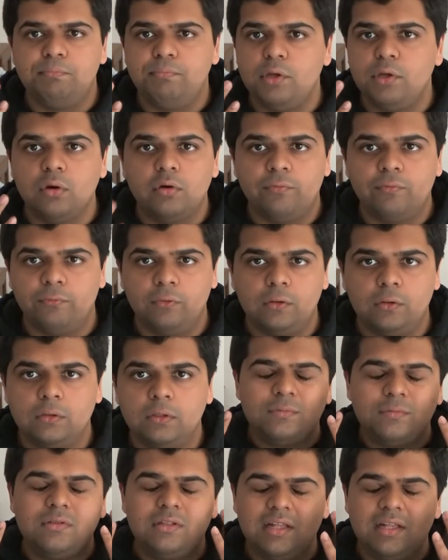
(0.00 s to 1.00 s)
beautiful.
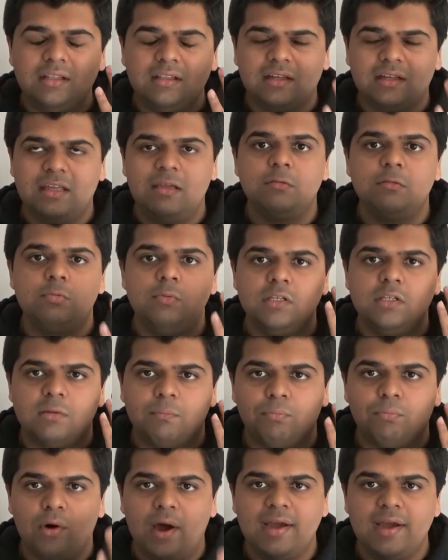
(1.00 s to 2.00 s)
The thing that keeps me
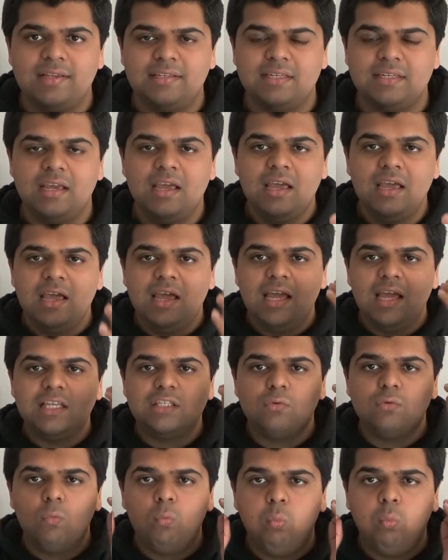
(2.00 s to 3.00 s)
surprised
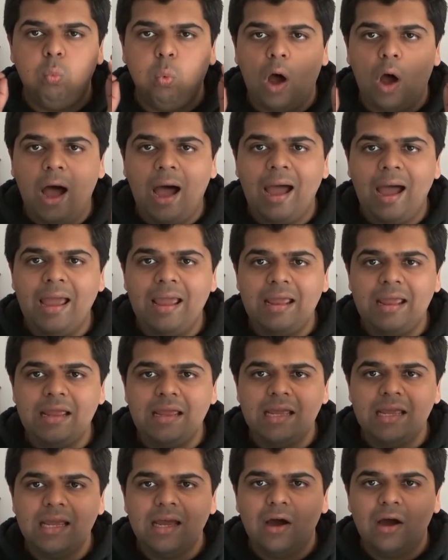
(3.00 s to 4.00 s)
is
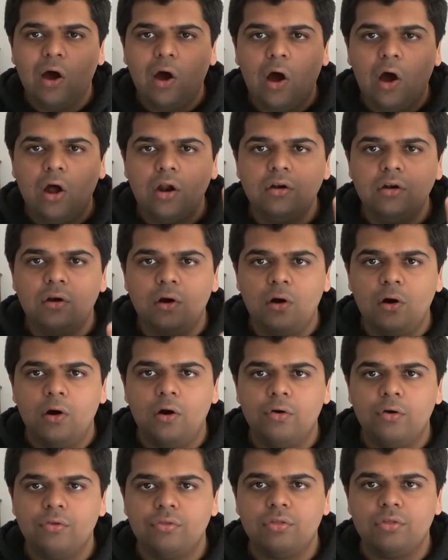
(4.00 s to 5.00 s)
why on
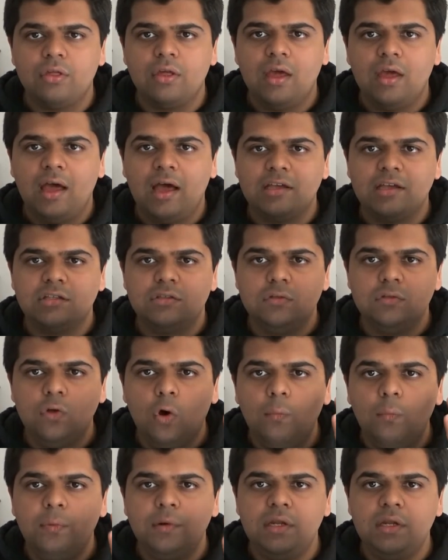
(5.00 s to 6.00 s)
earth has
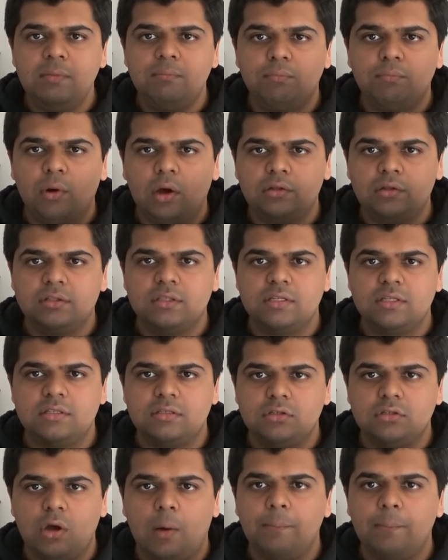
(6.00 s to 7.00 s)
nobody brought this
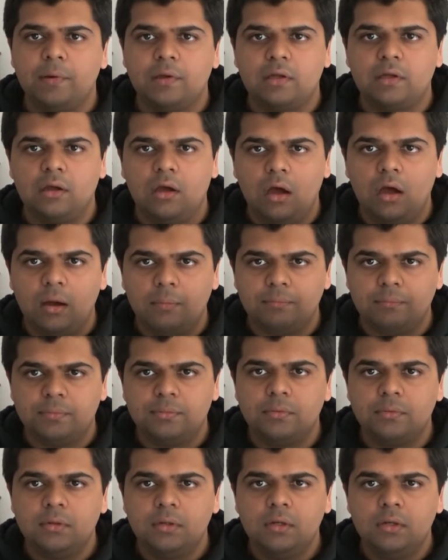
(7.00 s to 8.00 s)
topic up?
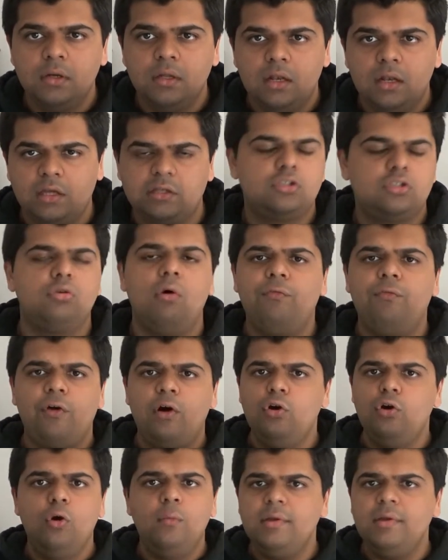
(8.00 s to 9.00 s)
Like, so
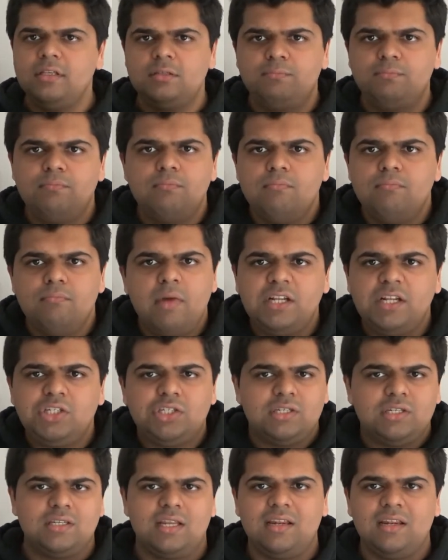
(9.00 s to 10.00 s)
far nobody's
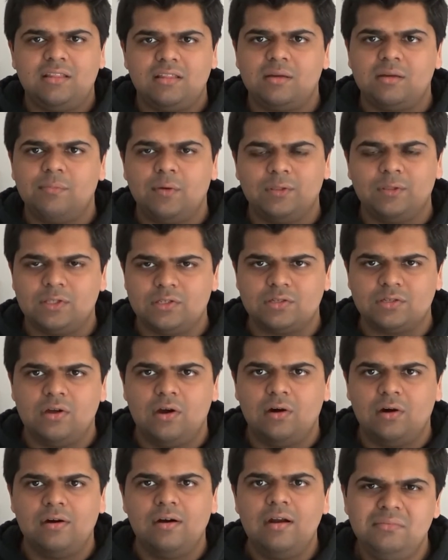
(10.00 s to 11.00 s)
mentioned anything about this
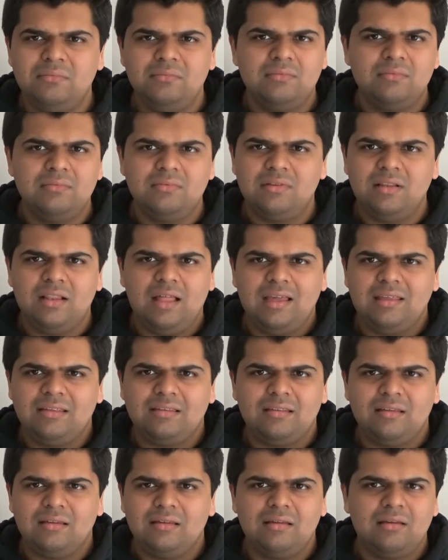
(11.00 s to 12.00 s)
car.
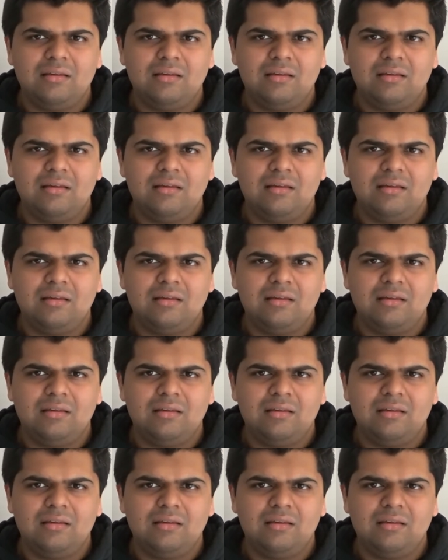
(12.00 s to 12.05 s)
Like,